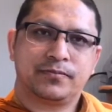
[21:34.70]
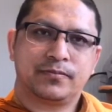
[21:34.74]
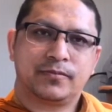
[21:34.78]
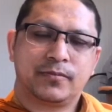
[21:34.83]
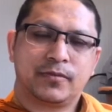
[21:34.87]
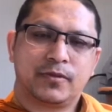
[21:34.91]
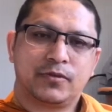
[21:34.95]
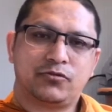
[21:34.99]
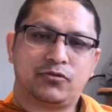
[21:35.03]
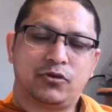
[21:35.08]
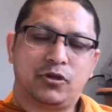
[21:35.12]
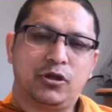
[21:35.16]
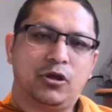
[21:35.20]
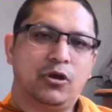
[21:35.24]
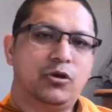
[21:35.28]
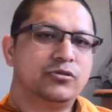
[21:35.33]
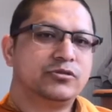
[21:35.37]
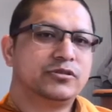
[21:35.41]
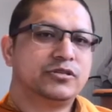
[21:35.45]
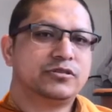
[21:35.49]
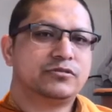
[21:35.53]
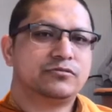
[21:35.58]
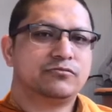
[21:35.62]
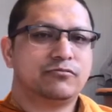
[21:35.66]
So
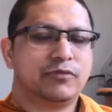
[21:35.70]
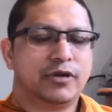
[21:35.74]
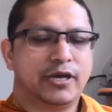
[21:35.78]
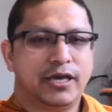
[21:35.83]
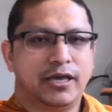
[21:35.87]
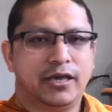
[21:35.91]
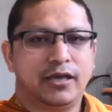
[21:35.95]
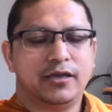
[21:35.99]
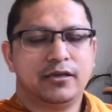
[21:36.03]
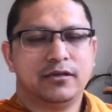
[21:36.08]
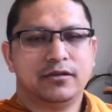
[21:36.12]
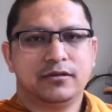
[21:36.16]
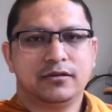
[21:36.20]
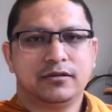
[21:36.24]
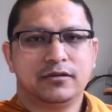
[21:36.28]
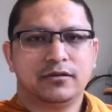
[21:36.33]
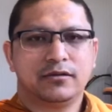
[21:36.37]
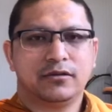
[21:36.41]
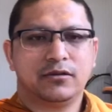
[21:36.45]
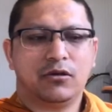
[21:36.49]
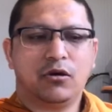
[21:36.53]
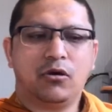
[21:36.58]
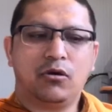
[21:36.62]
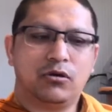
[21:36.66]
along this way,
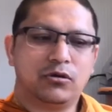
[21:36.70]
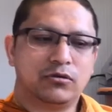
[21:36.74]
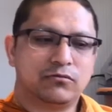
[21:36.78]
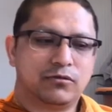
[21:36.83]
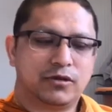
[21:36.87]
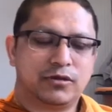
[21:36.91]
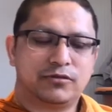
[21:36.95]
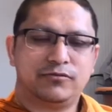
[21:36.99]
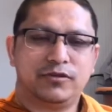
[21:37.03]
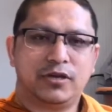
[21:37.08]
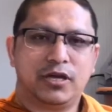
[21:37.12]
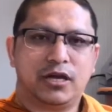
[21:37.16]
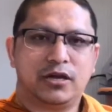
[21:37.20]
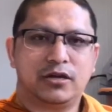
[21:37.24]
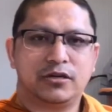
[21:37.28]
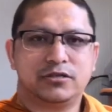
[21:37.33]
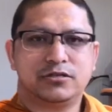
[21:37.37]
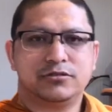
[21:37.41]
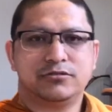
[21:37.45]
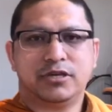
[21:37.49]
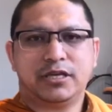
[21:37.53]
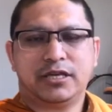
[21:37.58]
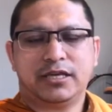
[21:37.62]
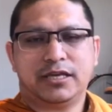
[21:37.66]
all what we are
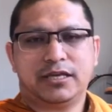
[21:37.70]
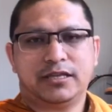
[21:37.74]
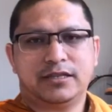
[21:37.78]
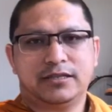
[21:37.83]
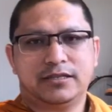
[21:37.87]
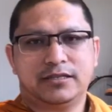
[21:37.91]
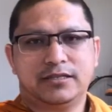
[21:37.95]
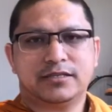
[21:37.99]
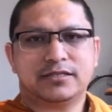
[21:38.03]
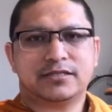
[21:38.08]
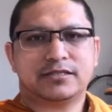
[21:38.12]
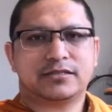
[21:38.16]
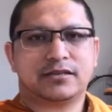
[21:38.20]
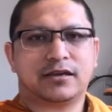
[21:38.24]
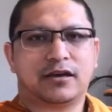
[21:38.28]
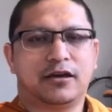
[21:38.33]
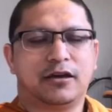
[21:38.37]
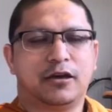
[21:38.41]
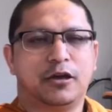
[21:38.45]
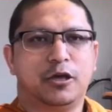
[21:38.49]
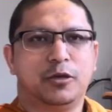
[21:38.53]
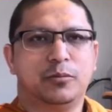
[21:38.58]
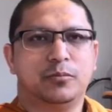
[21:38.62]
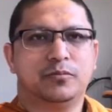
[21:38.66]
doing in this
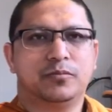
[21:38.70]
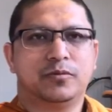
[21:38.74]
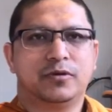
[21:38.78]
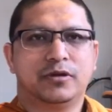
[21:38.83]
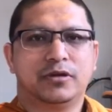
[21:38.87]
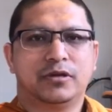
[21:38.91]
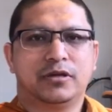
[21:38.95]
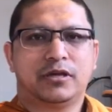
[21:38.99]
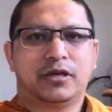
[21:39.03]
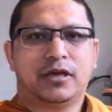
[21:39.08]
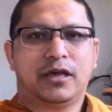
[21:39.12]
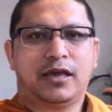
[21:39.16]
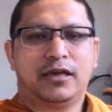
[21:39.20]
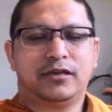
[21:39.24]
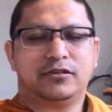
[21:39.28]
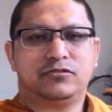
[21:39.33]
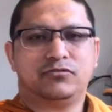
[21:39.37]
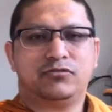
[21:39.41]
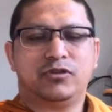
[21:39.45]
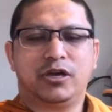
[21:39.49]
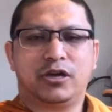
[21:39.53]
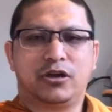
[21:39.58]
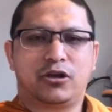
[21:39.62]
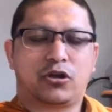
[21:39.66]
time,
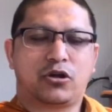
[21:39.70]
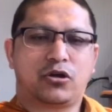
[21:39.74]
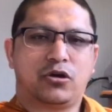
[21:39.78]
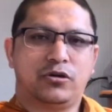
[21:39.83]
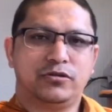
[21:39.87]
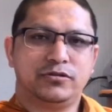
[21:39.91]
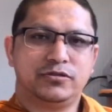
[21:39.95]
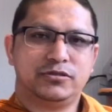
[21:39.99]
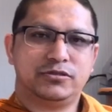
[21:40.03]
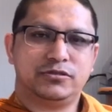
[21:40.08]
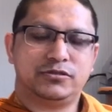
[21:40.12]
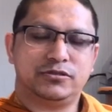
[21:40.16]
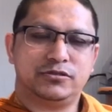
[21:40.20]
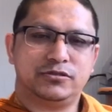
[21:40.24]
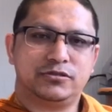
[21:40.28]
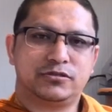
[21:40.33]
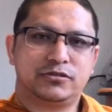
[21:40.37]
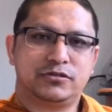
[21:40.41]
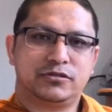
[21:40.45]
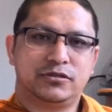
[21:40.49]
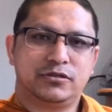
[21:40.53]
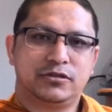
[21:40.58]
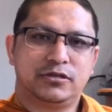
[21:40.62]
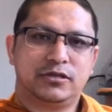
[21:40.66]
as we are
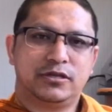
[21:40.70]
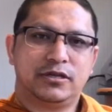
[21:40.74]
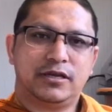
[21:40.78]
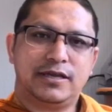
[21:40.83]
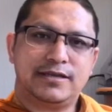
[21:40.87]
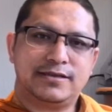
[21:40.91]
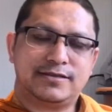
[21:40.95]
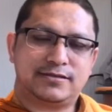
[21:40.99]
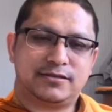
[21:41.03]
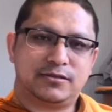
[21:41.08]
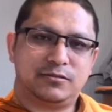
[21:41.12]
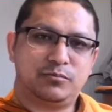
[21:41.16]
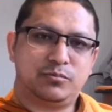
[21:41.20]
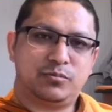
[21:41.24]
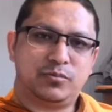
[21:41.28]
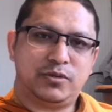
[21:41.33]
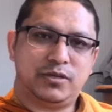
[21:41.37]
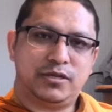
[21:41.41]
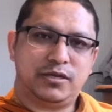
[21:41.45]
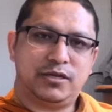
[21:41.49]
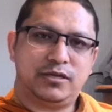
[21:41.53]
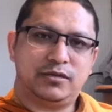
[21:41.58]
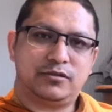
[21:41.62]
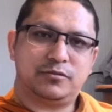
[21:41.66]
conscious, is
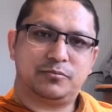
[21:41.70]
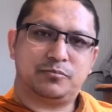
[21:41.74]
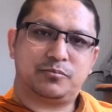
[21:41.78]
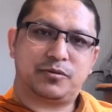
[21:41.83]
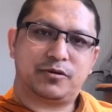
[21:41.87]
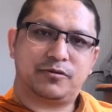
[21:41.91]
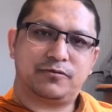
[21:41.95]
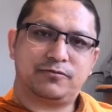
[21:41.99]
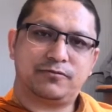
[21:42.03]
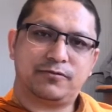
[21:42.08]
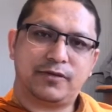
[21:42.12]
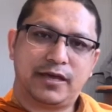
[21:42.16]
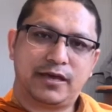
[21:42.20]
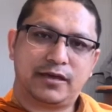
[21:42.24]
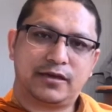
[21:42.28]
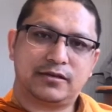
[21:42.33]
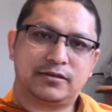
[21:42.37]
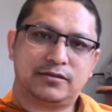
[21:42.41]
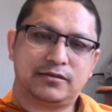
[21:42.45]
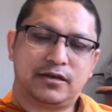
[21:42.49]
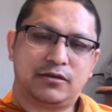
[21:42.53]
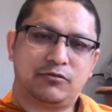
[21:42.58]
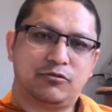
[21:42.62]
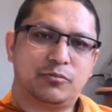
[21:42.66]
simply to
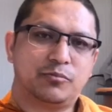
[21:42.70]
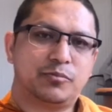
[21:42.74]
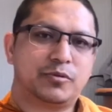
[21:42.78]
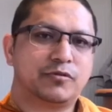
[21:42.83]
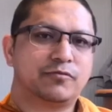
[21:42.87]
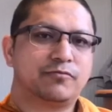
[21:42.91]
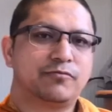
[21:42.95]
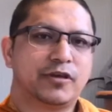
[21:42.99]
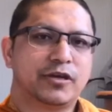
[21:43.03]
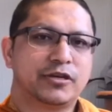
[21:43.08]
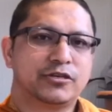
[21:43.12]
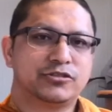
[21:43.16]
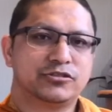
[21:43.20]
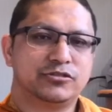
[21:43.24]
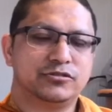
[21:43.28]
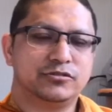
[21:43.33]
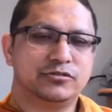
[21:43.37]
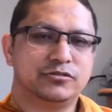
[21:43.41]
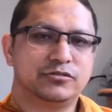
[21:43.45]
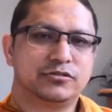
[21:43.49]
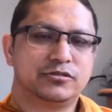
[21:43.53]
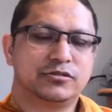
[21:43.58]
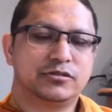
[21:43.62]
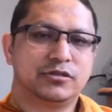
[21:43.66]
perfect our
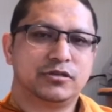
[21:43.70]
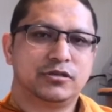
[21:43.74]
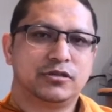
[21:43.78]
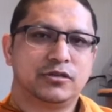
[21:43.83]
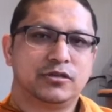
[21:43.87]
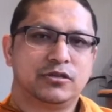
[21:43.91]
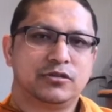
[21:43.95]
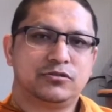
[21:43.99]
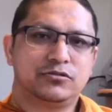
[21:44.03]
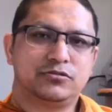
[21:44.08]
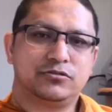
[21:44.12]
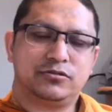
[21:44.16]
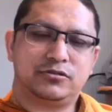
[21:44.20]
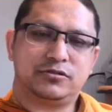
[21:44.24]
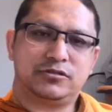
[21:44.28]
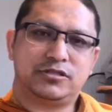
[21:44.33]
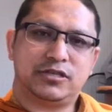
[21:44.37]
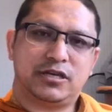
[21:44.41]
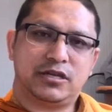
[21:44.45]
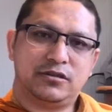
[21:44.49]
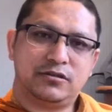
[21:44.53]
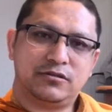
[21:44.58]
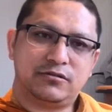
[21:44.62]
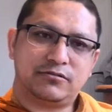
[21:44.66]
perfections, to
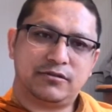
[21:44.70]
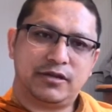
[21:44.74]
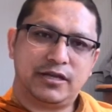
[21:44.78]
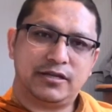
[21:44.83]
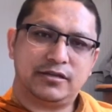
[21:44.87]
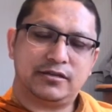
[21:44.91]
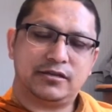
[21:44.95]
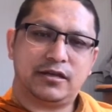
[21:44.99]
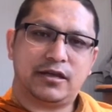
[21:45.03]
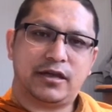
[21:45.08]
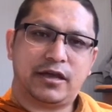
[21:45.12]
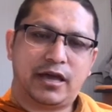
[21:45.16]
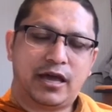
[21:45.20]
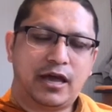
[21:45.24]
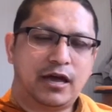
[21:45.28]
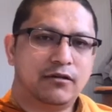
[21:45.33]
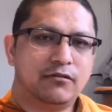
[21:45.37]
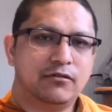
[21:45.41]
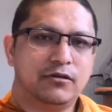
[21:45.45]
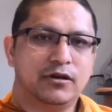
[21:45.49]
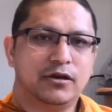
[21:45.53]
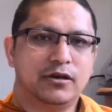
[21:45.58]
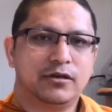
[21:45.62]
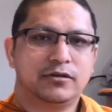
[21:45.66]
generate
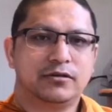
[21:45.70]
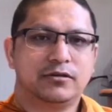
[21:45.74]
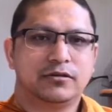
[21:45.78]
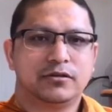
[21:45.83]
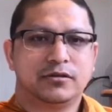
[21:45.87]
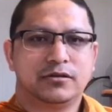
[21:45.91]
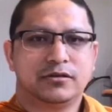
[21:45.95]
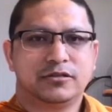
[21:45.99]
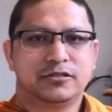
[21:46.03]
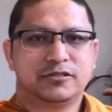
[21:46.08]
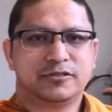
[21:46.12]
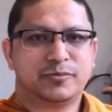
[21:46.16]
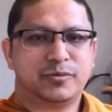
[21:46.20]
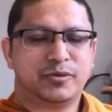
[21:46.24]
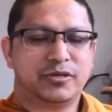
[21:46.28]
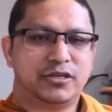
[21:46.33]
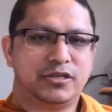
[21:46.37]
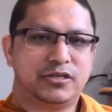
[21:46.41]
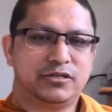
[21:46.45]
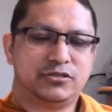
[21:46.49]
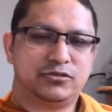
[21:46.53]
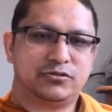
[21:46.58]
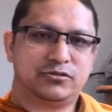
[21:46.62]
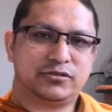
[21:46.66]
our
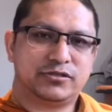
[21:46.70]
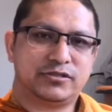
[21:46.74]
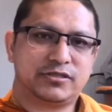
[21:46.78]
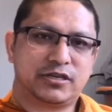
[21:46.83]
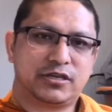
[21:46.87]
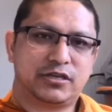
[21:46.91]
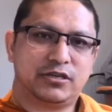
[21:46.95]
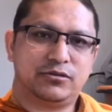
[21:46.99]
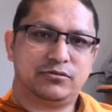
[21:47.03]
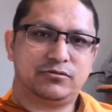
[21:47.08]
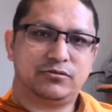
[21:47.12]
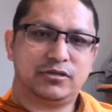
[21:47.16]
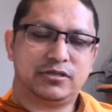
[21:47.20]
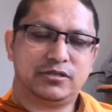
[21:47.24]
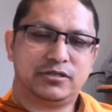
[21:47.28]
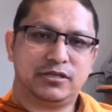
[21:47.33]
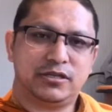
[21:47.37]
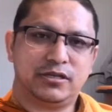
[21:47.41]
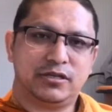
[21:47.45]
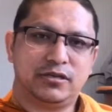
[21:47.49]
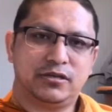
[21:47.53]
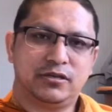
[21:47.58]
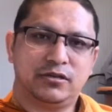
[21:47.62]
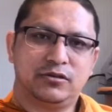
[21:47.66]
spiritual
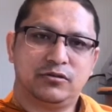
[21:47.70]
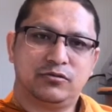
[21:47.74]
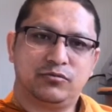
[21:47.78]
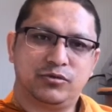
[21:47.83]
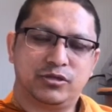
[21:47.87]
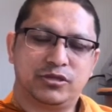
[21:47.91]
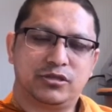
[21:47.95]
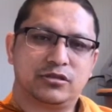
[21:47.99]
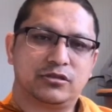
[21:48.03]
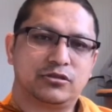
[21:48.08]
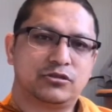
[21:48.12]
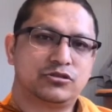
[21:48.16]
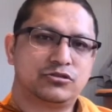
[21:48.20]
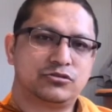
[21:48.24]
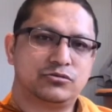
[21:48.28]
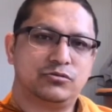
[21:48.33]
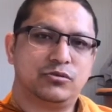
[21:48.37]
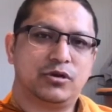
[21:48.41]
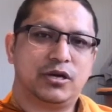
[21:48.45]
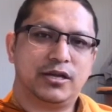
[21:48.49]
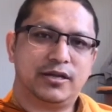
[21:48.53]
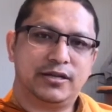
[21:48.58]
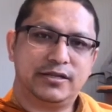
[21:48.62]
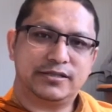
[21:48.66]
security with
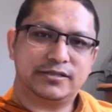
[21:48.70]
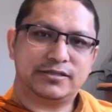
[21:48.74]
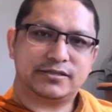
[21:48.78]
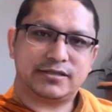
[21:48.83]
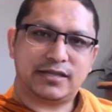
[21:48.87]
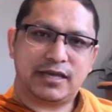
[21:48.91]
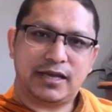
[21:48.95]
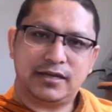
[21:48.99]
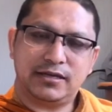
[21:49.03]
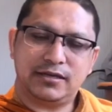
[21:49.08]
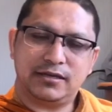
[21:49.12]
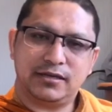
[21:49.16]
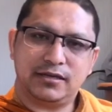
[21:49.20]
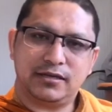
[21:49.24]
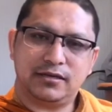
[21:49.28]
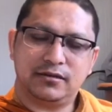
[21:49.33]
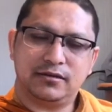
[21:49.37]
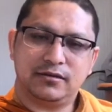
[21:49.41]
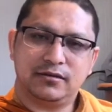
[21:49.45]
true understanding,